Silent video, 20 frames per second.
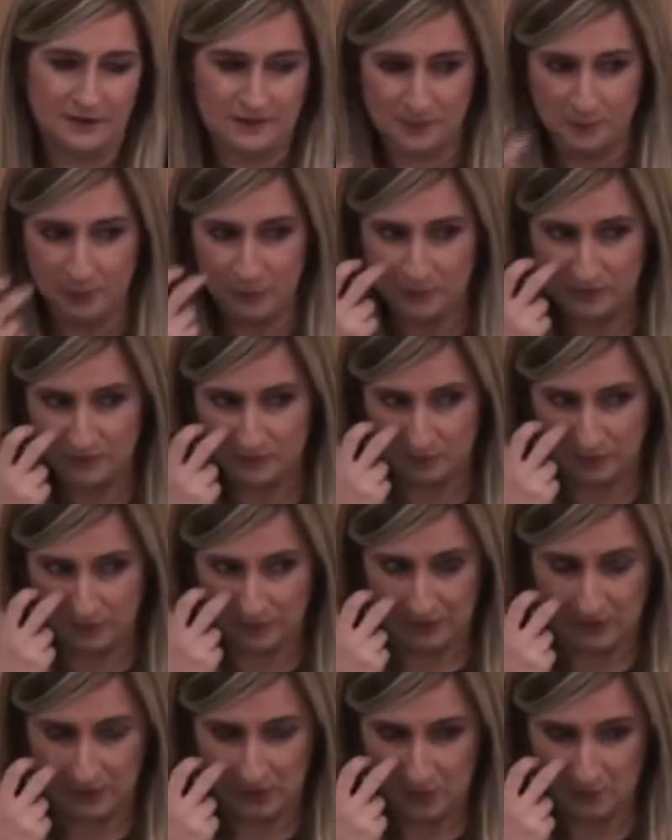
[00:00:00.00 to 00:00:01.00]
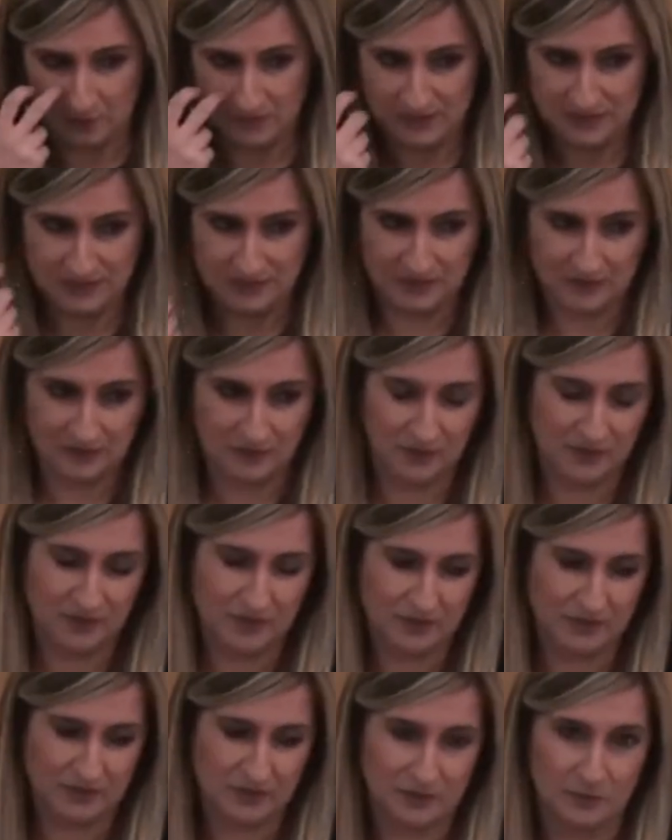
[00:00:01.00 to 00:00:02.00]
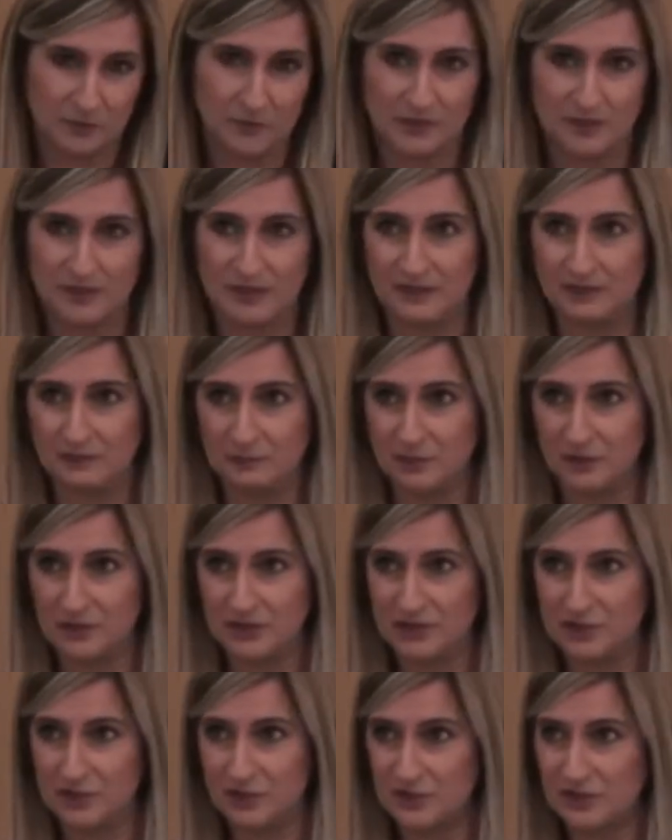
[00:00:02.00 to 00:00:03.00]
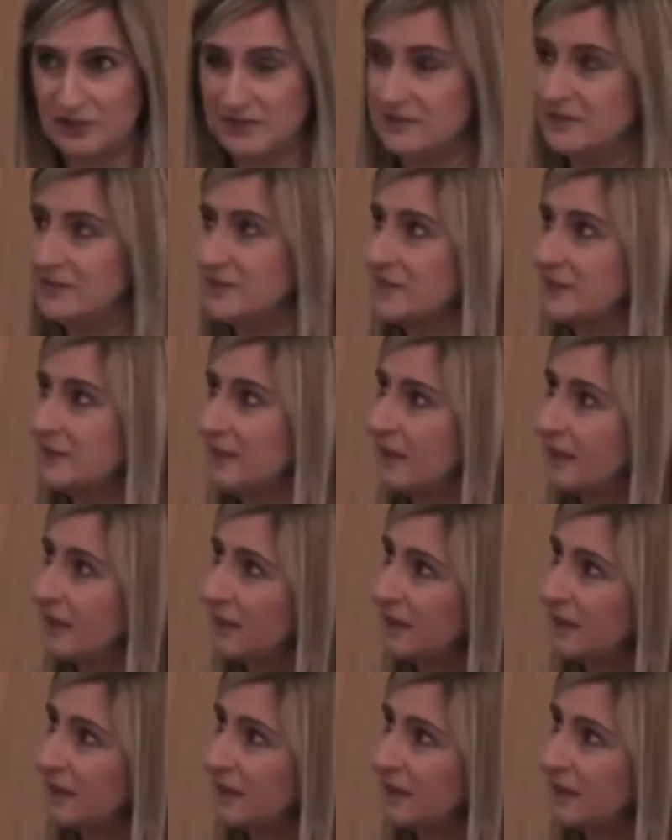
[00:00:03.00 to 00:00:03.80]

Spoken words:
suppose when it comes to money talks, as they say,